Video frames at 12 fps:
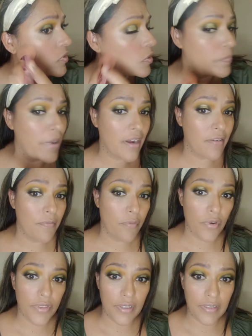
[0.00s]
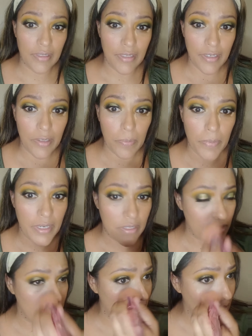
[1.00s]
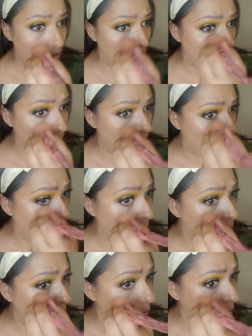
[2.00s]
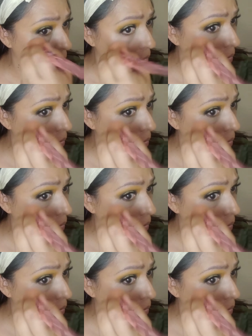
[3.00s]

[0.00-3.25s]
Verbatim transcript: go back and forth a little bit just to even it out.